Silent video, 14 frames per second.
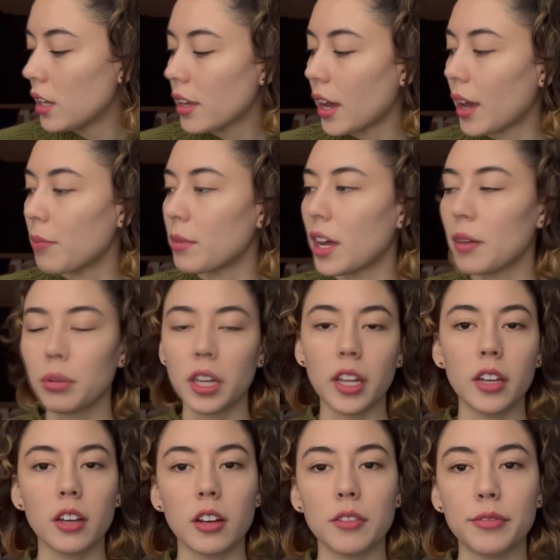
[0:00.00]
I'm not
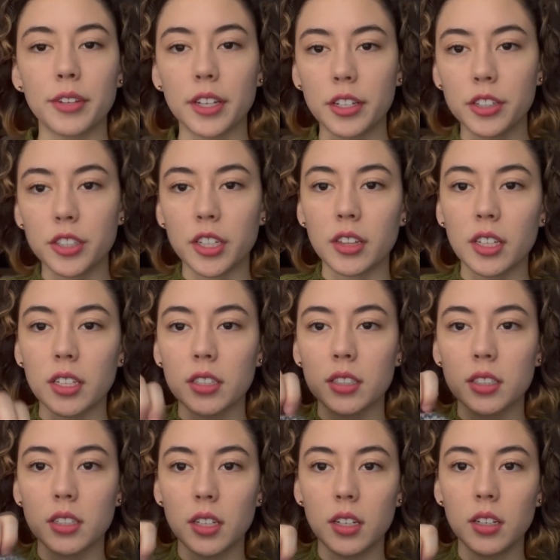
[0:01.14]
planning on finishing
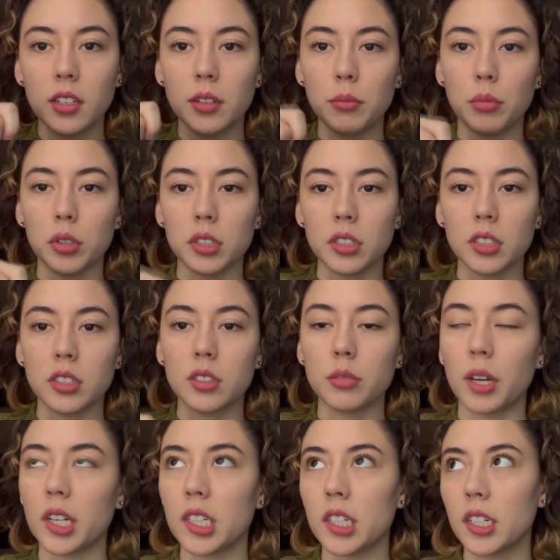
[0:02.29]
this porcelain
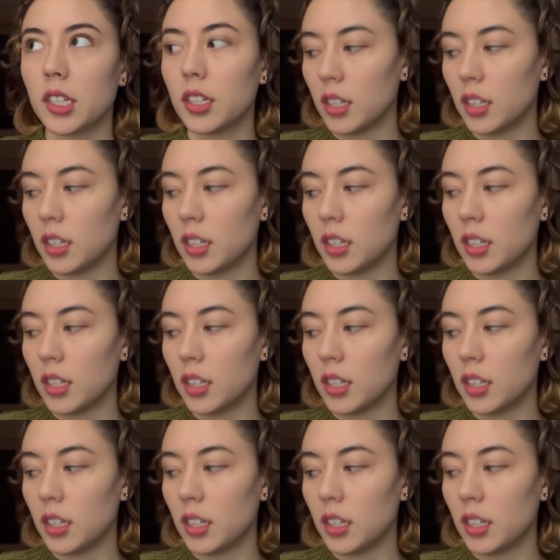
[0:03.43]
sweater.